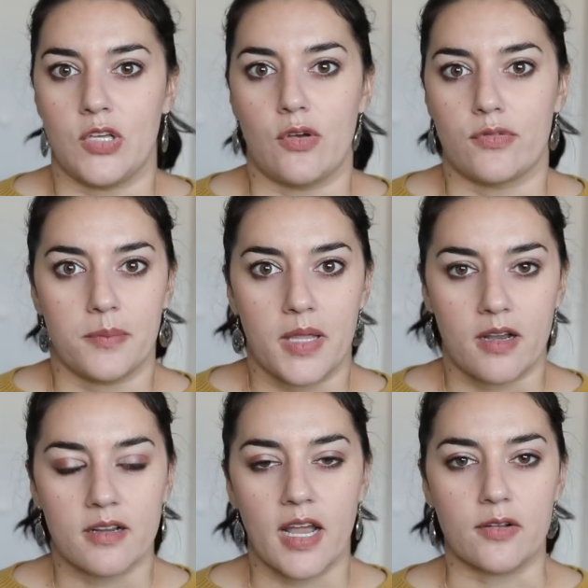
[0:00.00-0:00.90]
go from
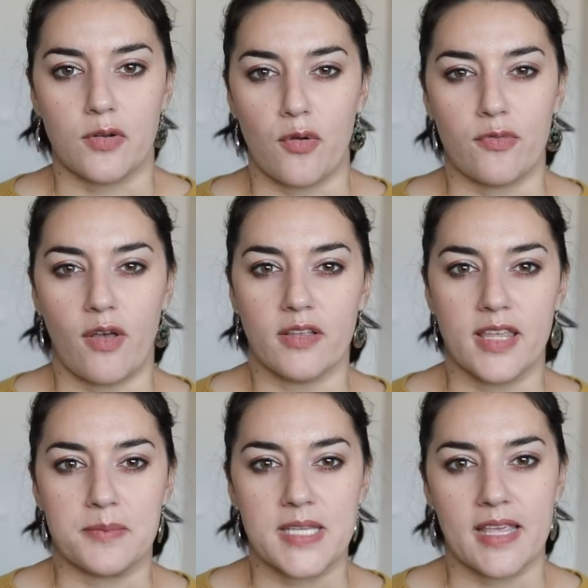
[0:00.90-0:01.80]
there. I don't know if I'll
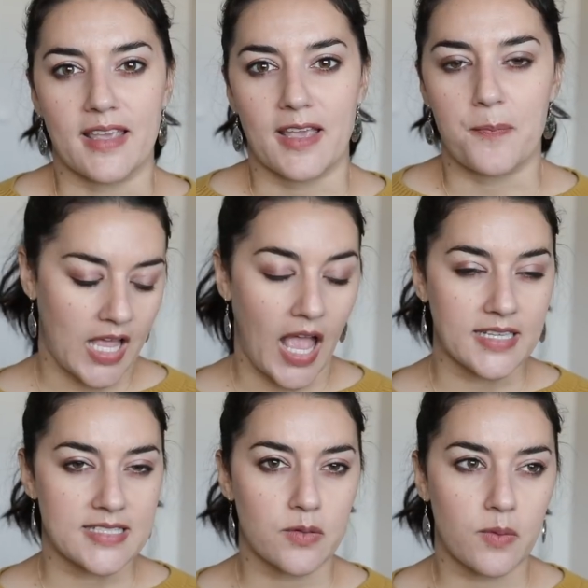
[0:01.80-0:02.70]
keep taking it.
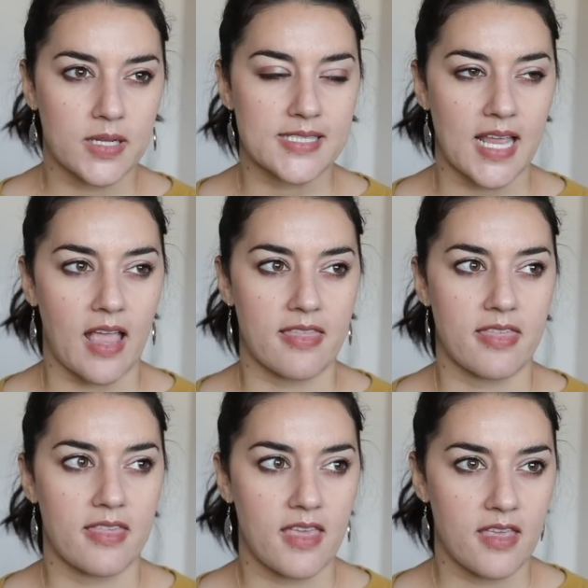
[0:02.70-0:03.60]
I did want to say, I
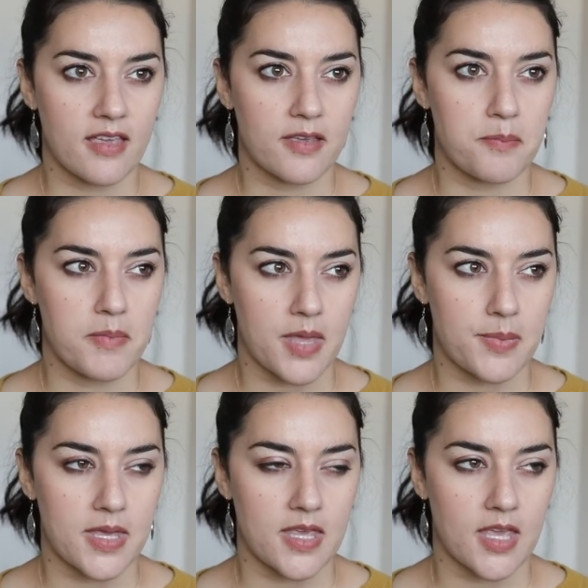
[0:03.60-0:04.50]
think
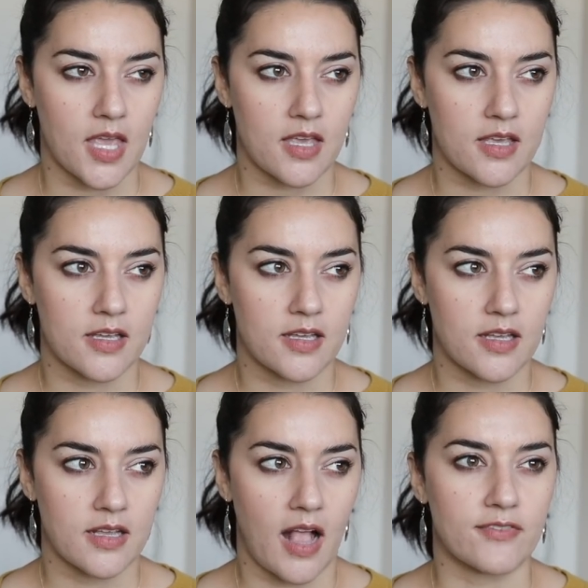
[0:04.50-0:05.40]
maybe
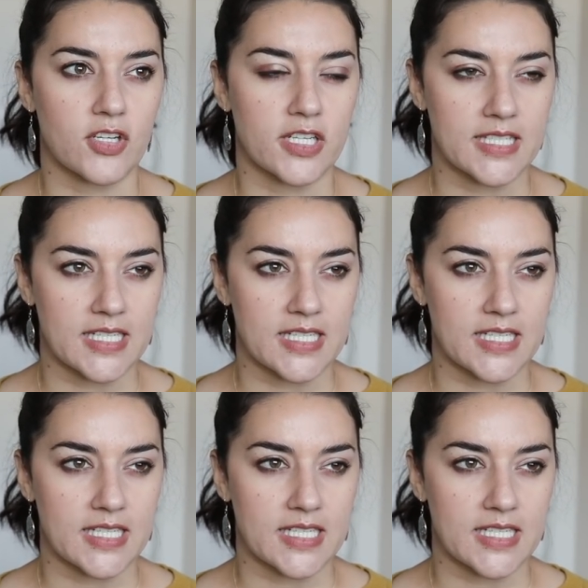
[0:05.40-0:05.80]
after